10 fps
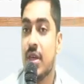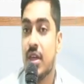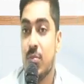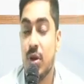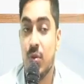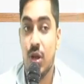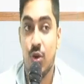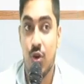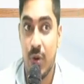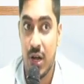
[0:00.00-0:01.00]
Between
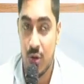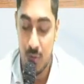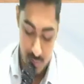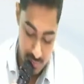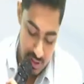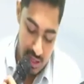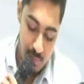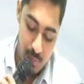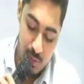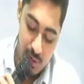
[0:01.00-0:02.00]
whom and whom?
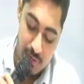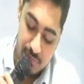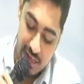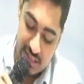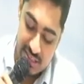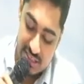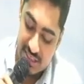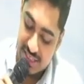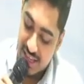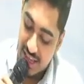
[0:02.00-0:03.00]
Between flux
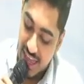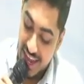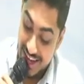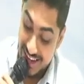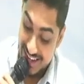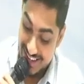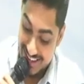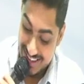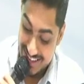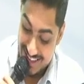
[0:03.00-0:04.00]
and
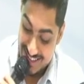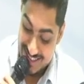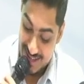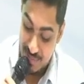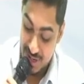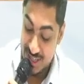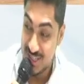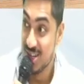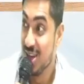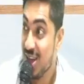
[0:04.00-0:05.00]

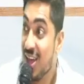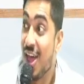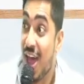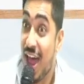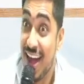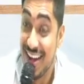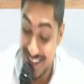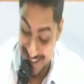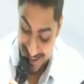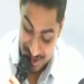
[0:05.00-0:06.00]
separation
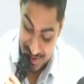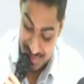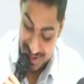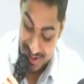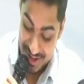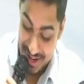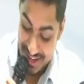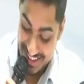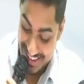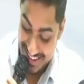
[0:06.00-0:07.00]
and oh my
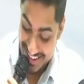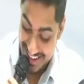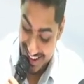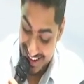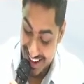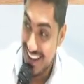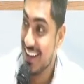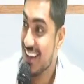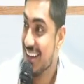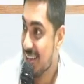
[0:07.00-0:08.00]
god. Aha,
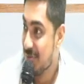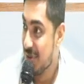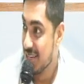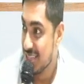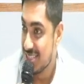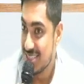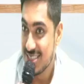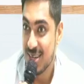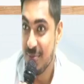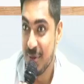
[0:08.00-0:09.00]
Manish,
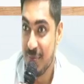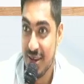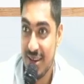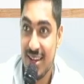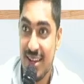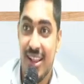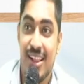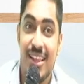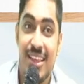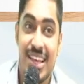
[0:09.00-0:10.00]
three people.
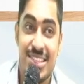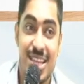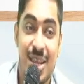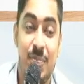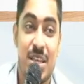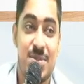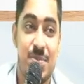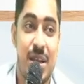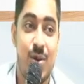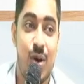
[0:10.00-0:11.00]
Yes,
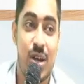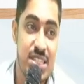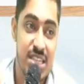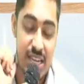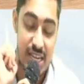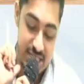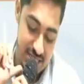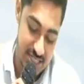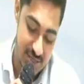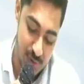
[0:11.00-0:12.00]
replacement. What is the
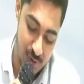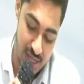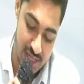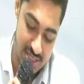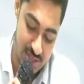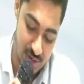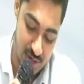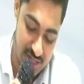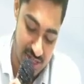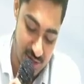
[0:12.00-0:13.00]
relationship? Look at this,
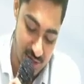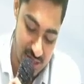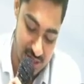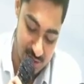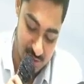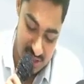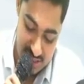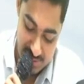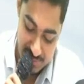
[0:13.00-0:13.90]
students.